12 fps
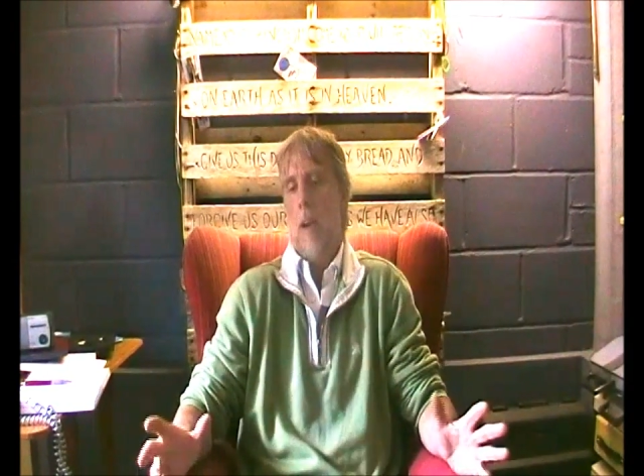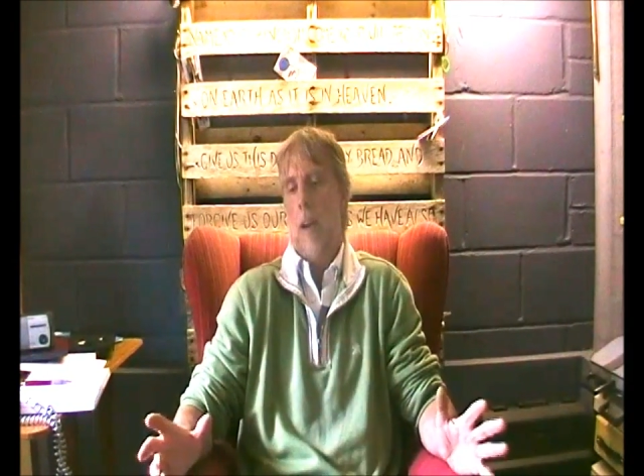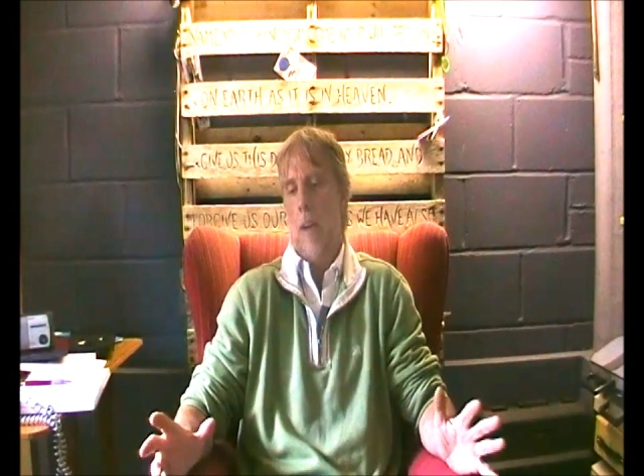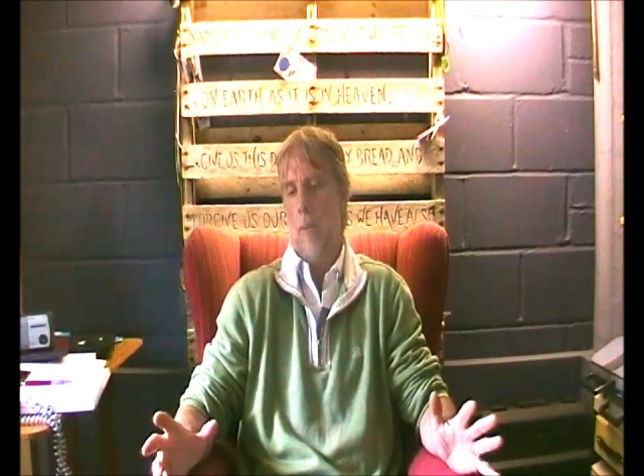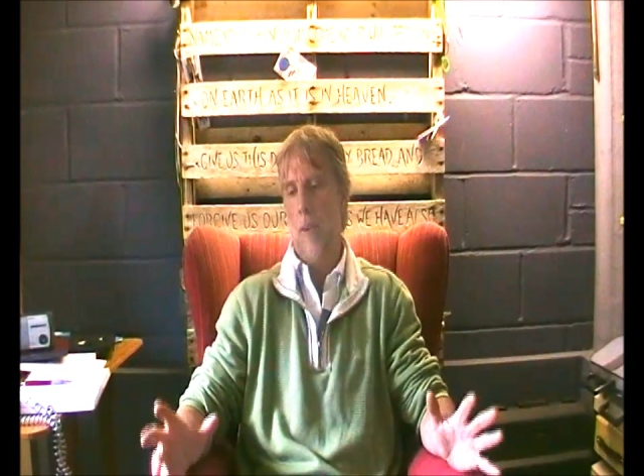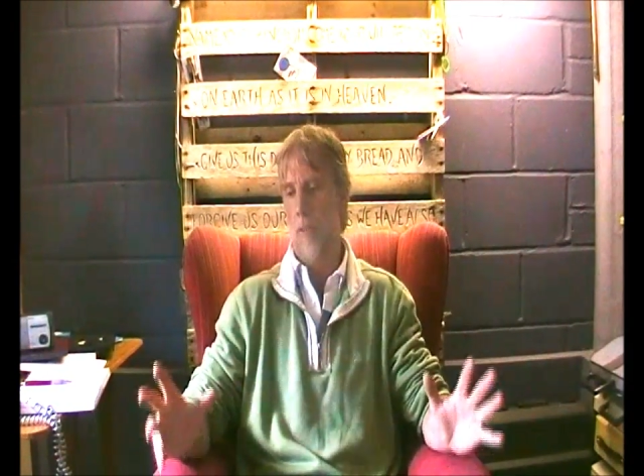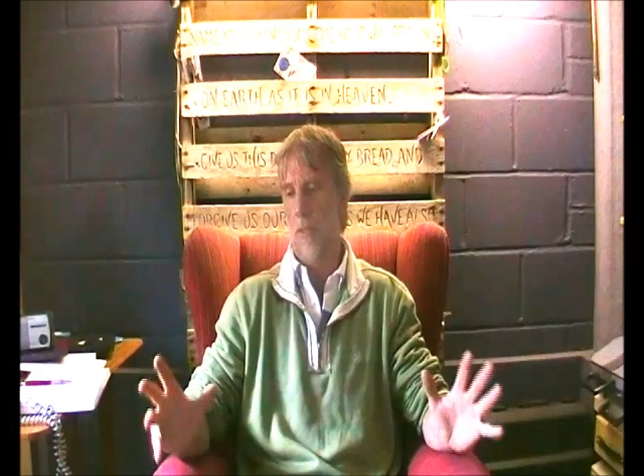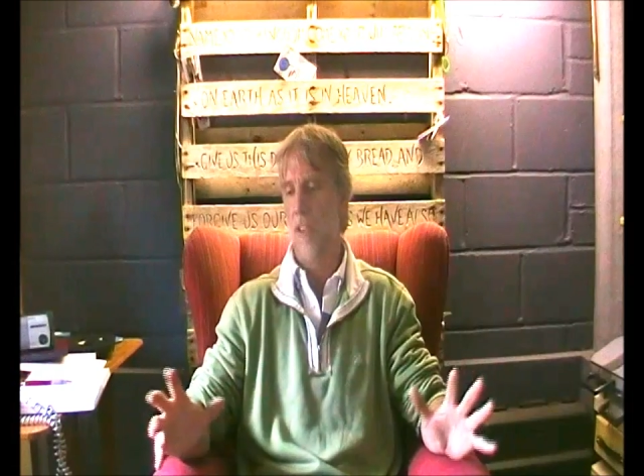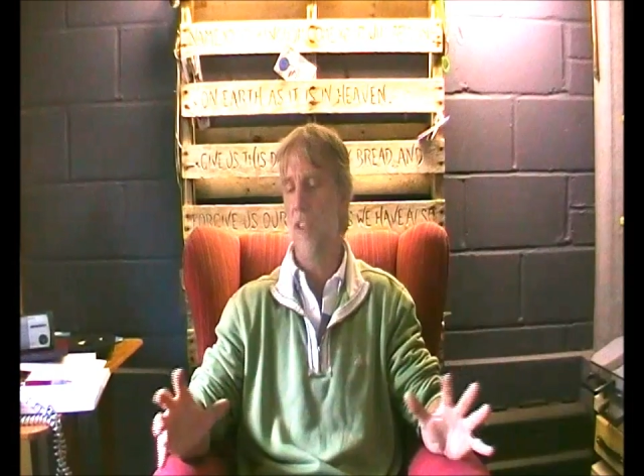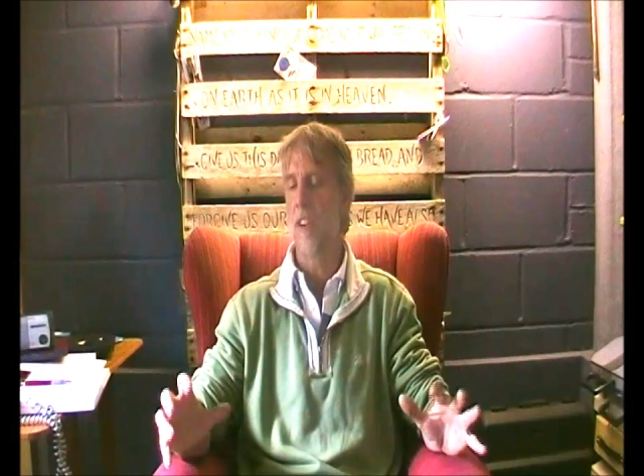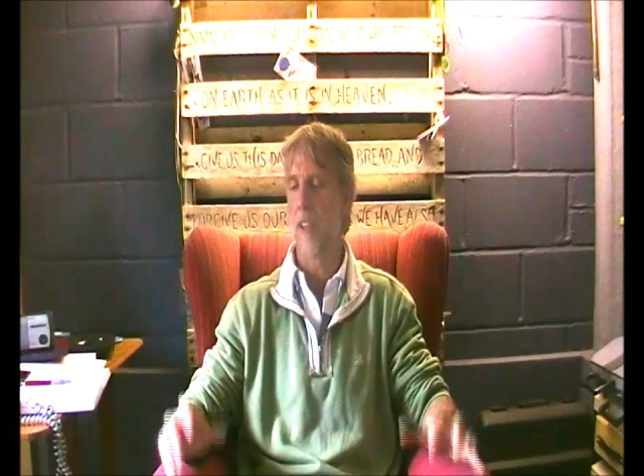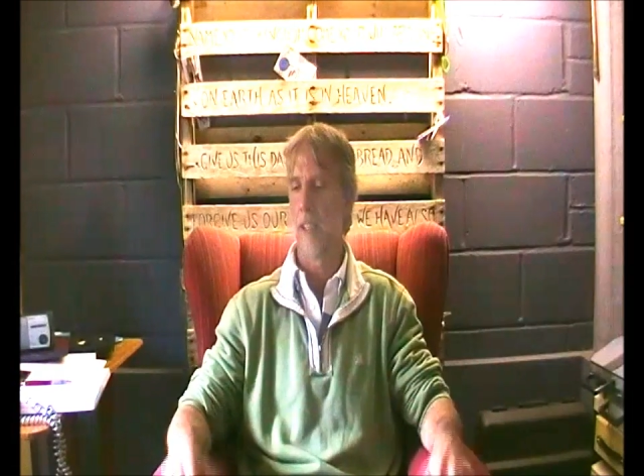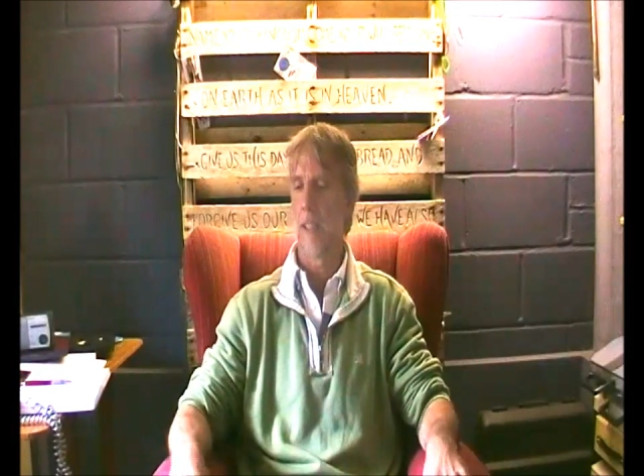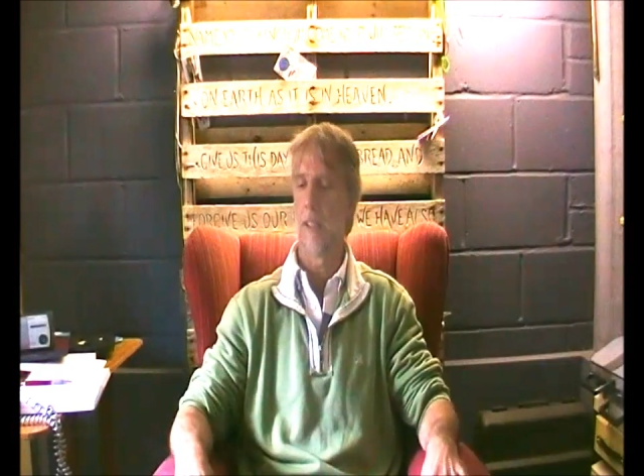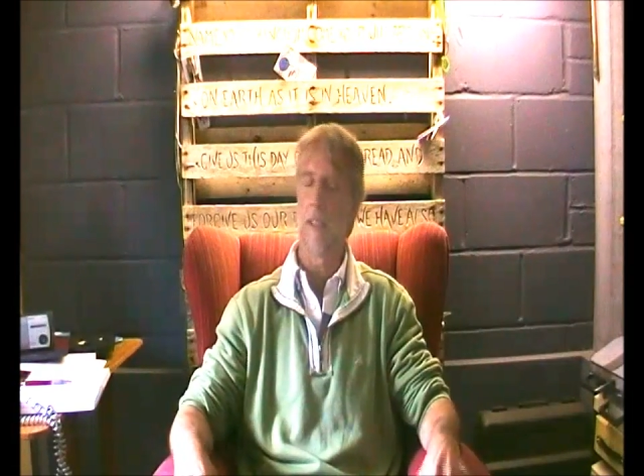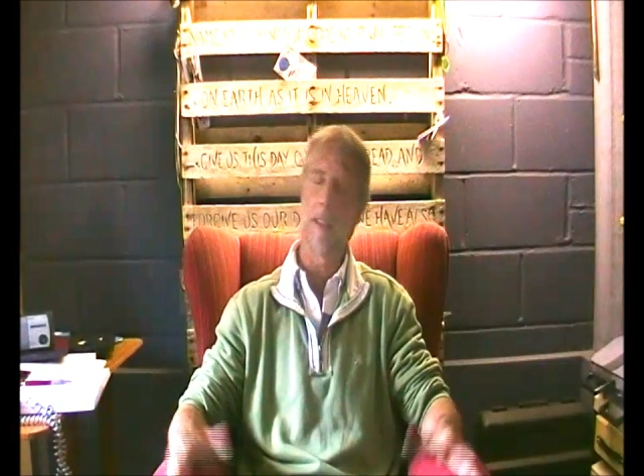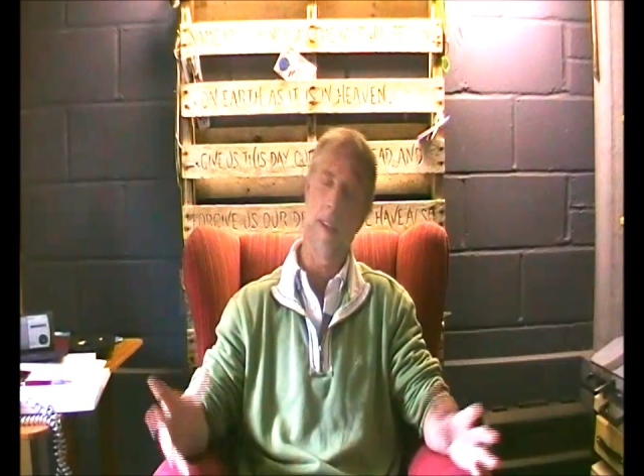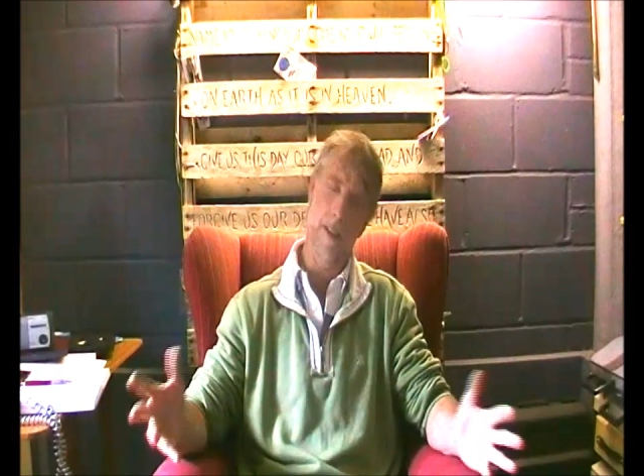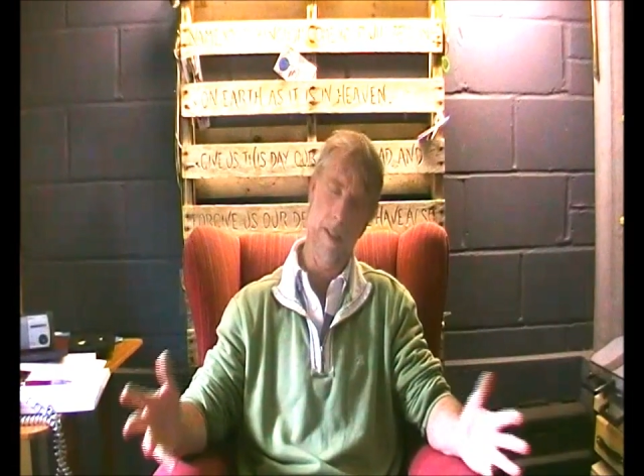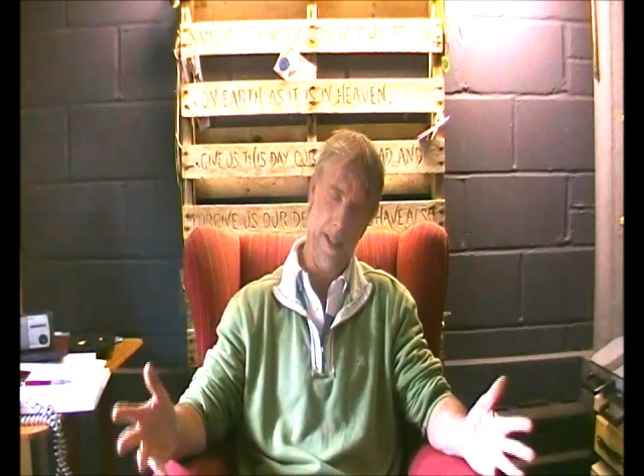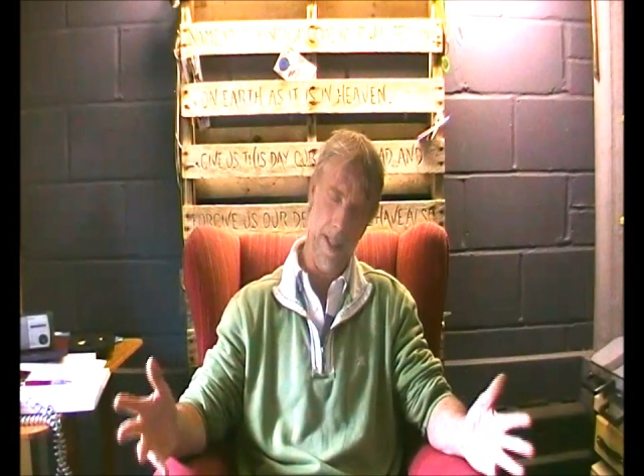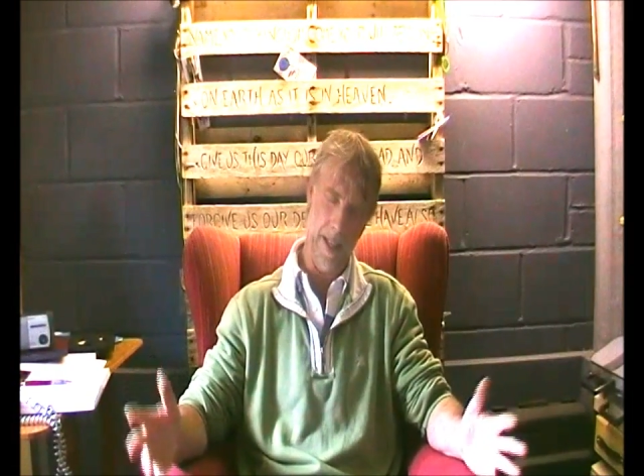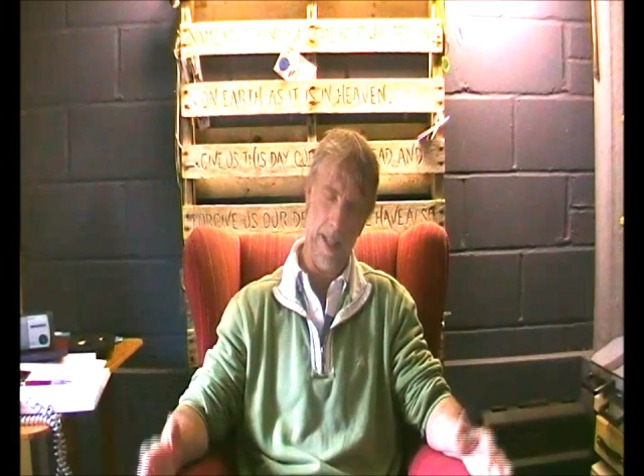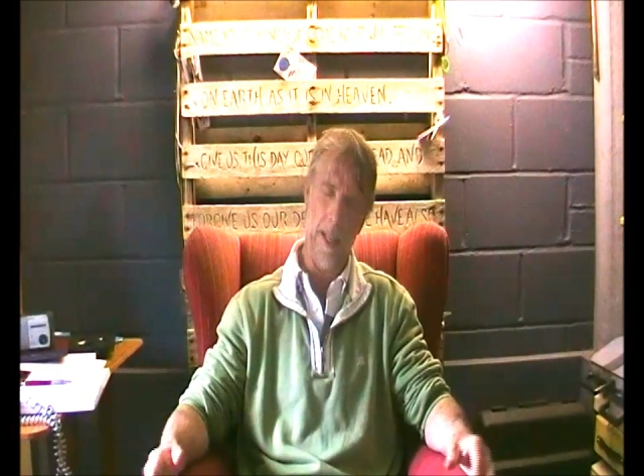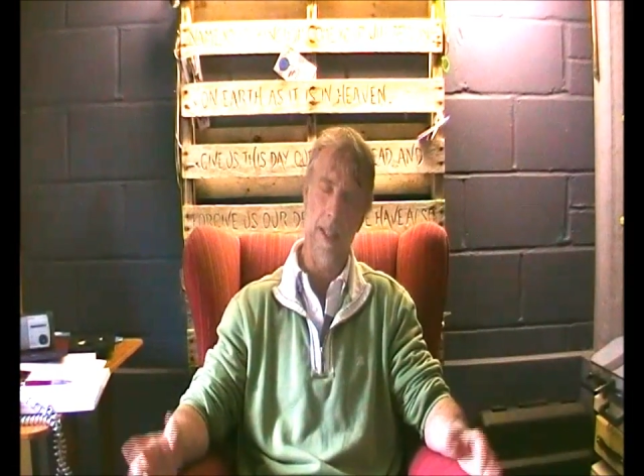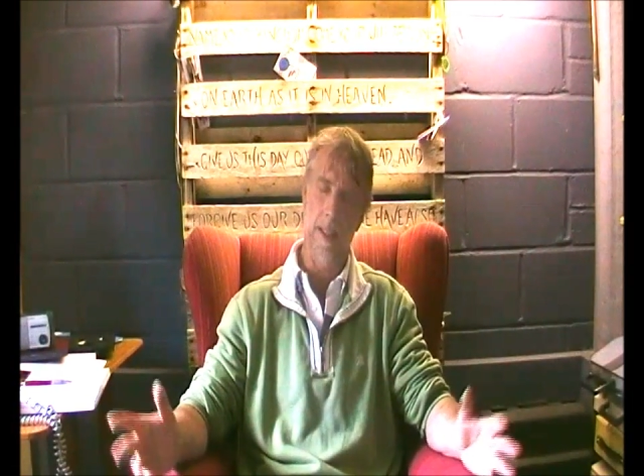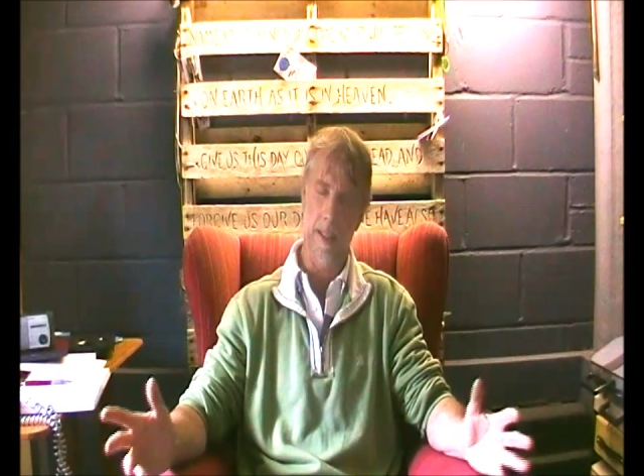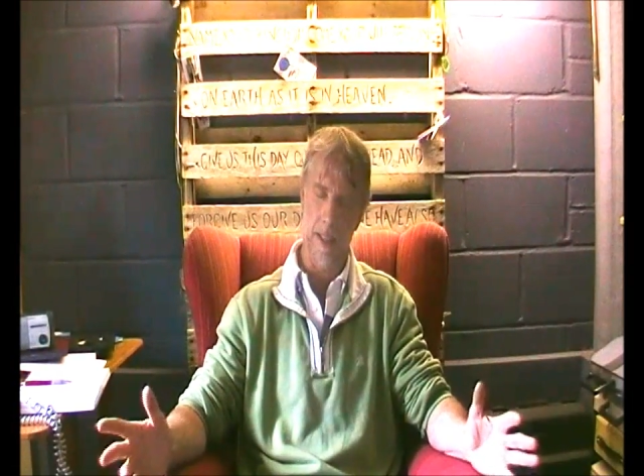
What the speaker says: I was furious that, oh, yet again,